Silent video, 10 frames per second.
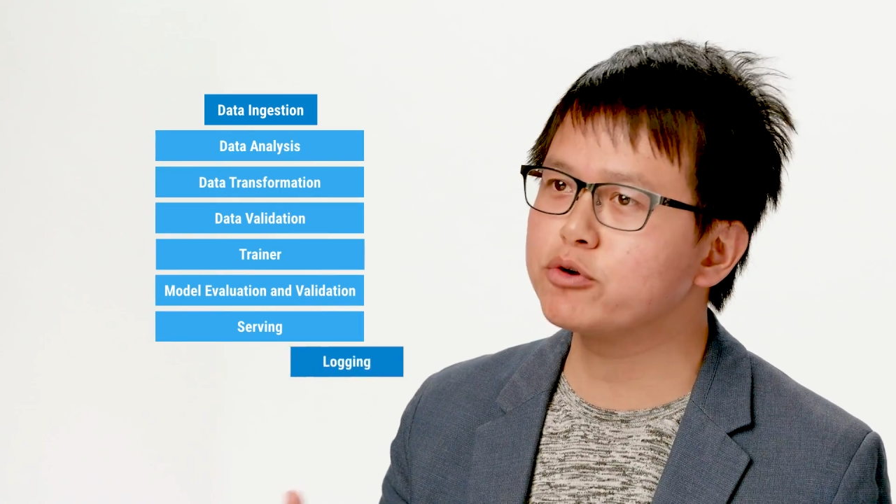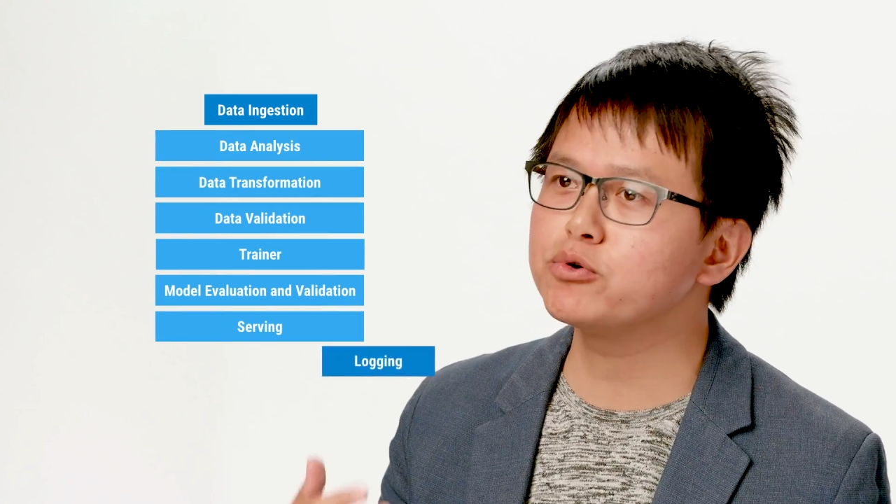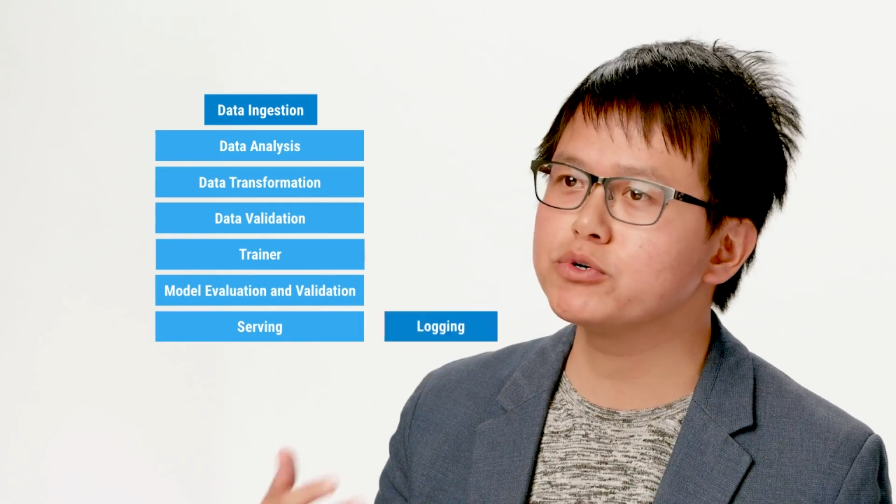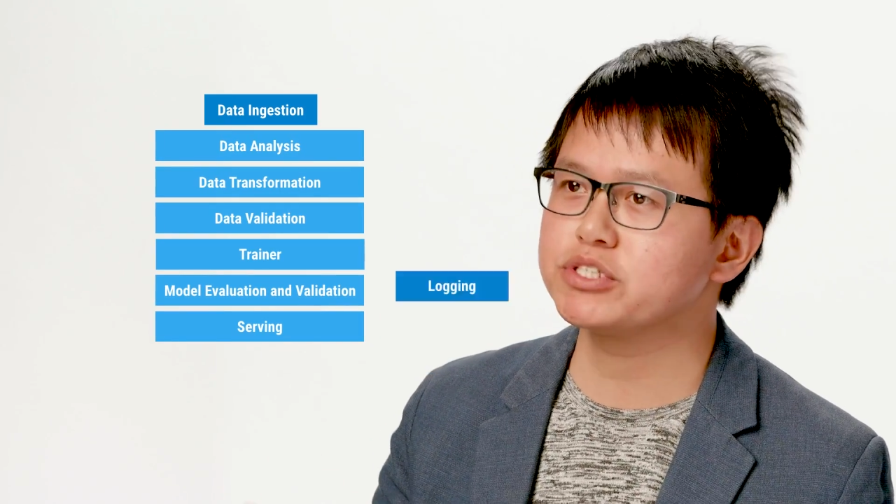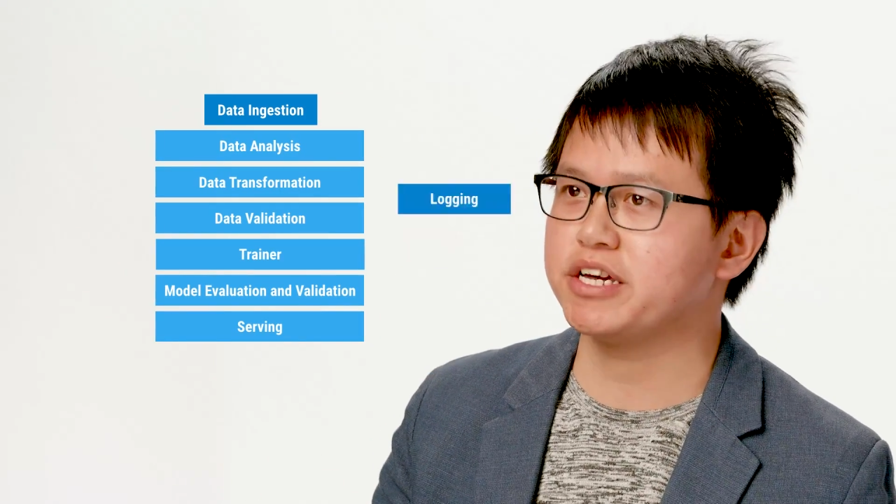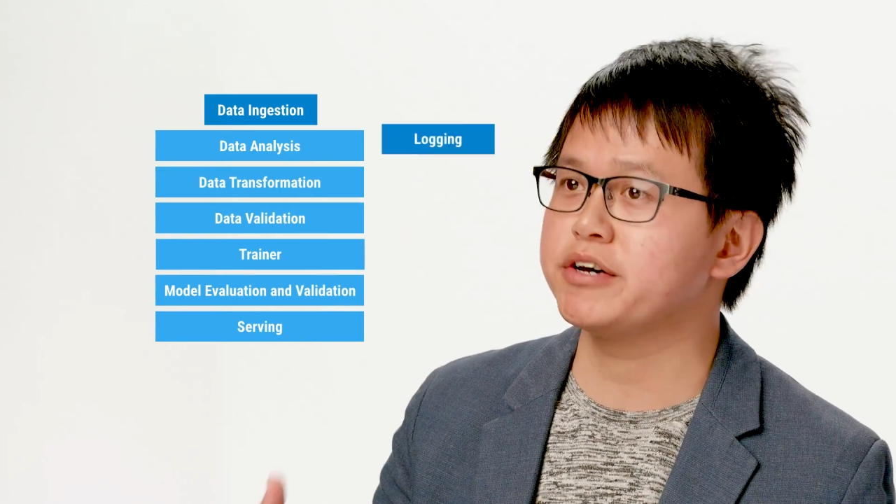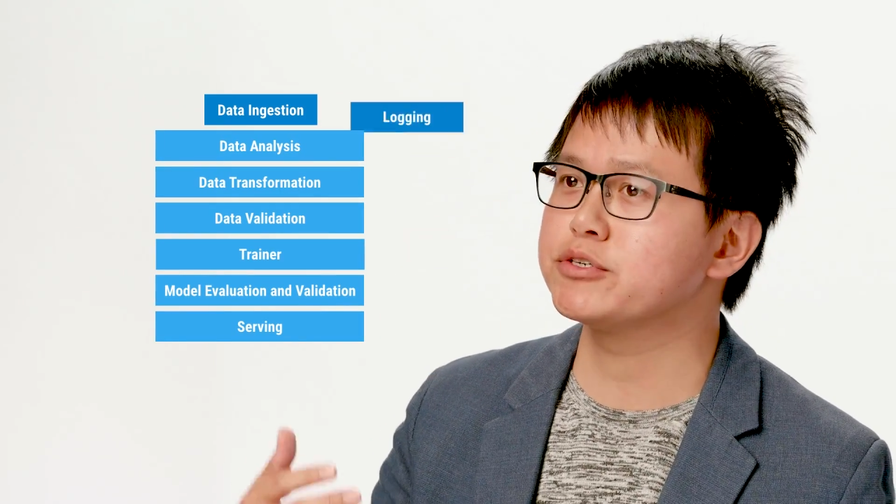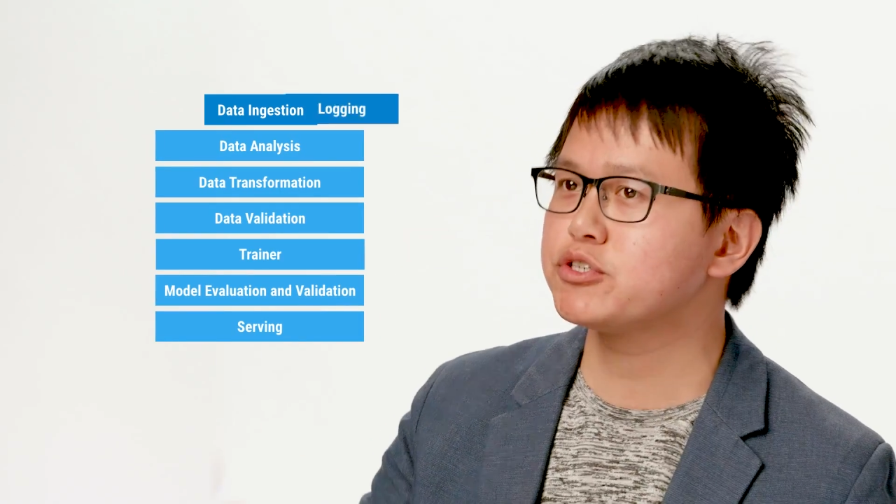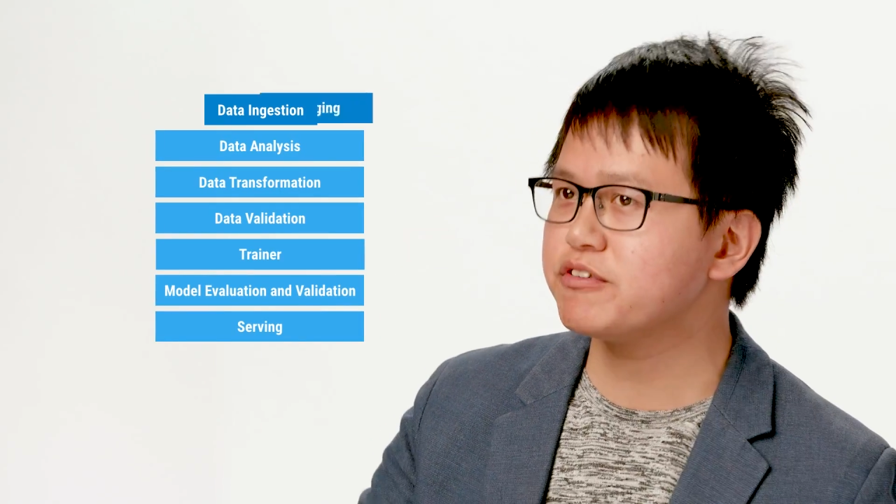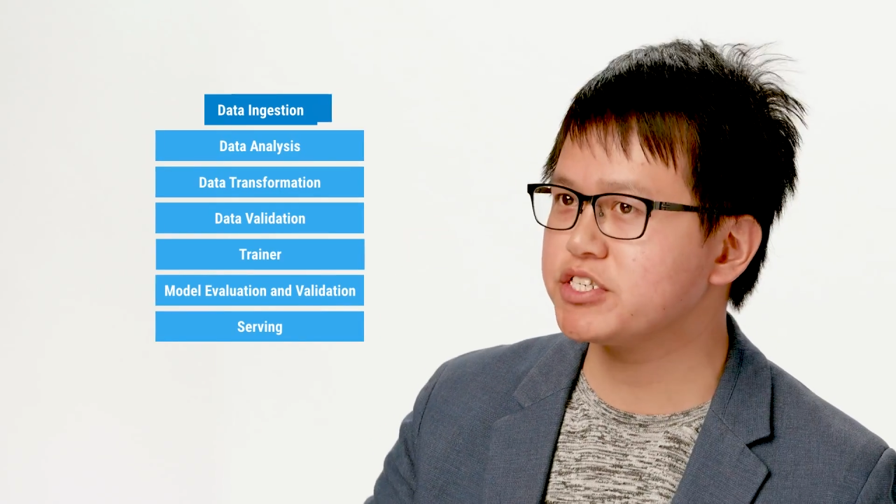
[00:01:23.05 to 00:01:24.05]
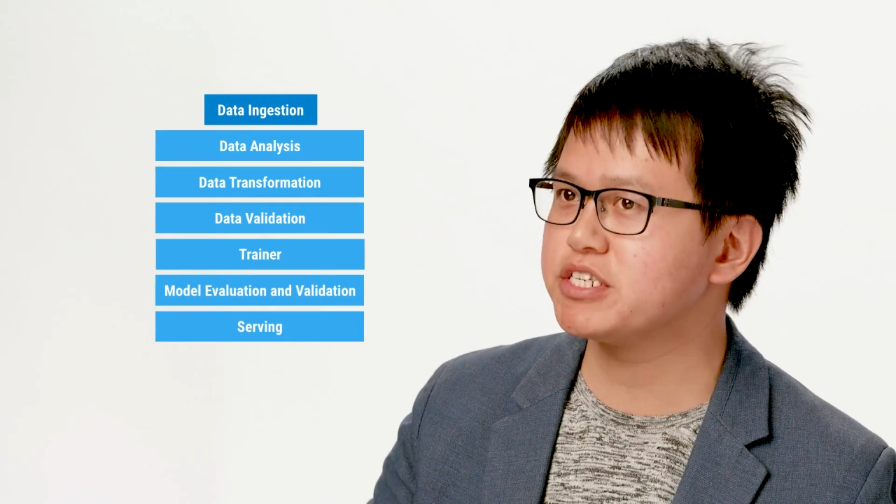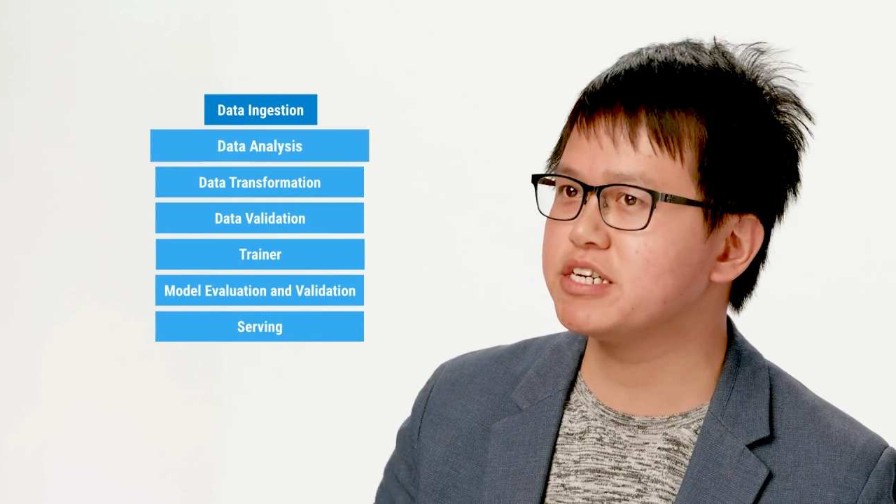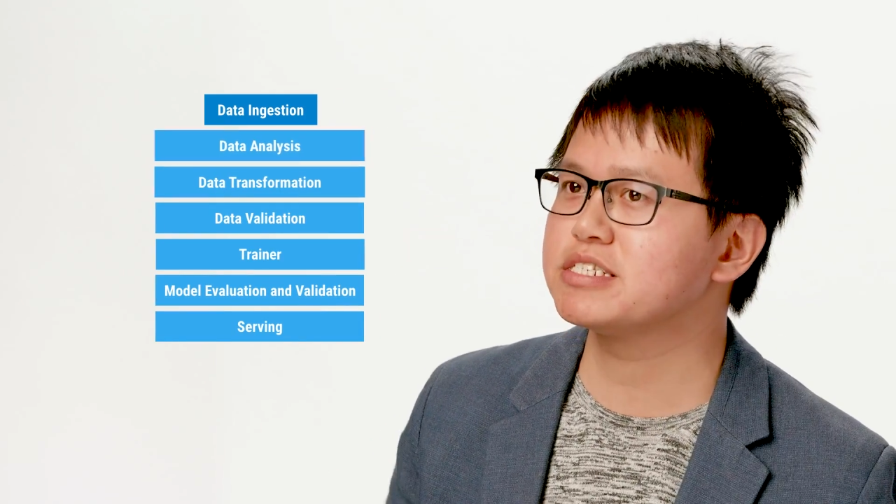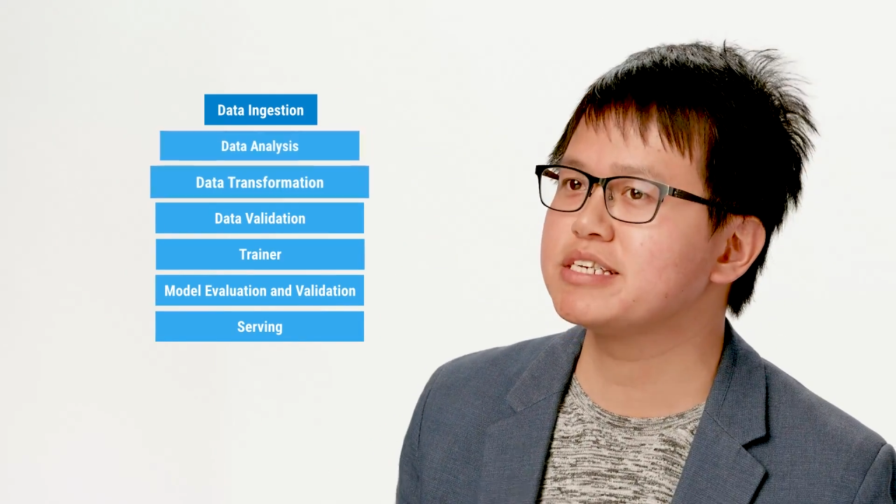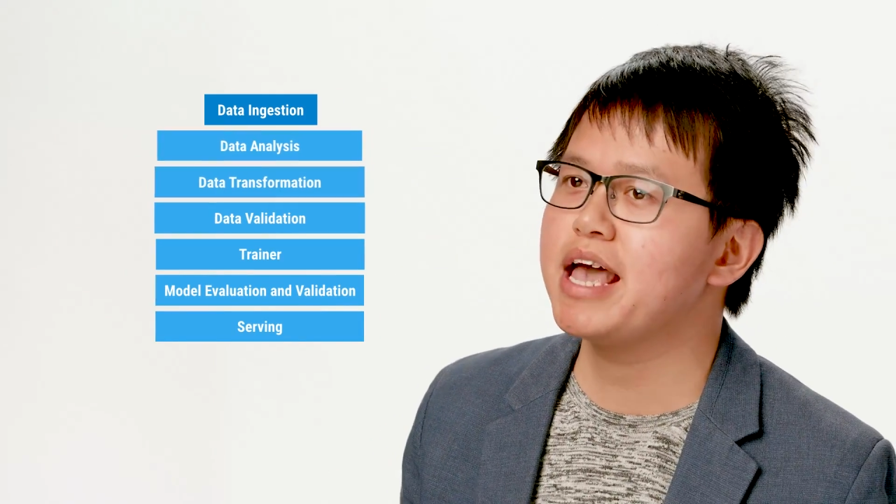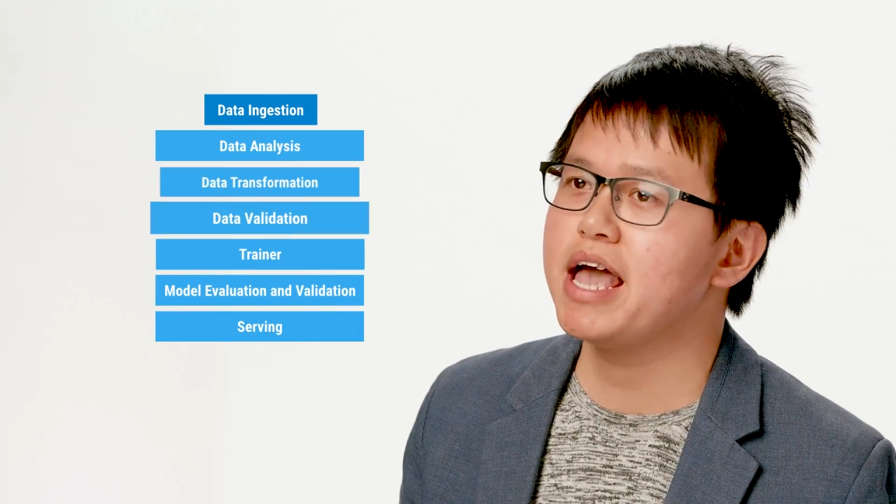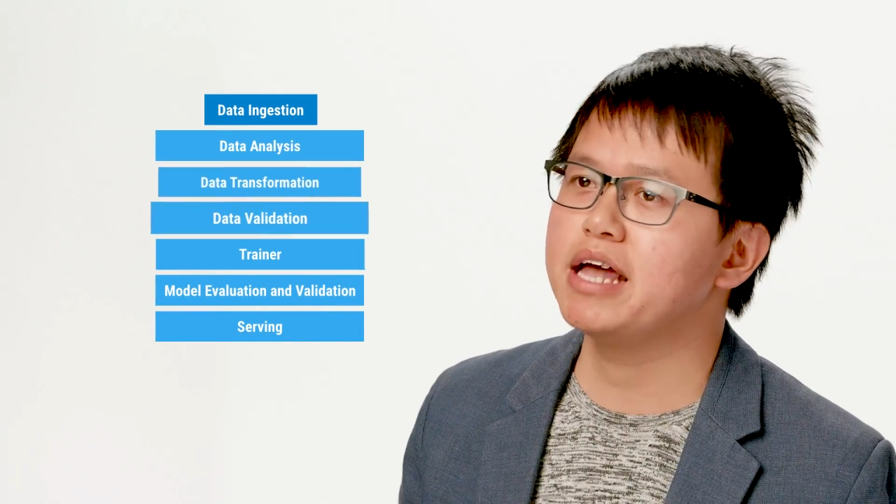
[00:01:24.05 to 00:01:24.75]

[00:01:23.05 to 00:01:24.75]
Google-scale services